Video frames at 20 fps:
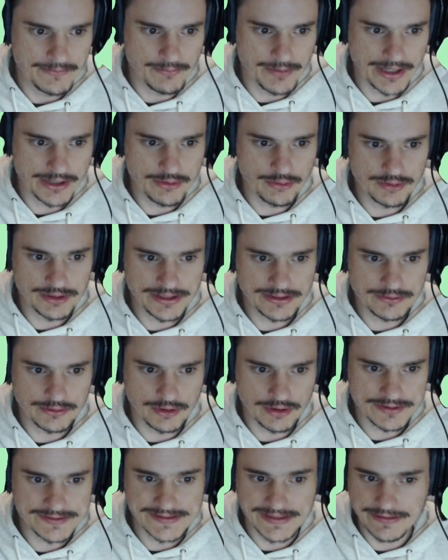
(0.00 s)
By calling
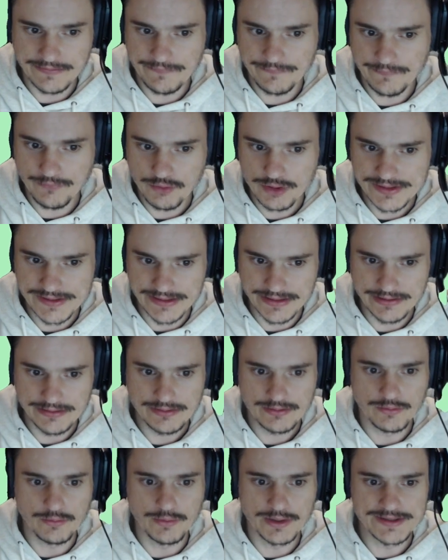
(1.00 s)
clock tick 40
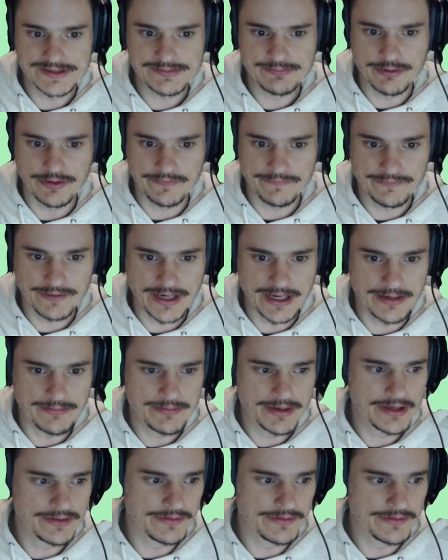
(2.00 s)
once per frame,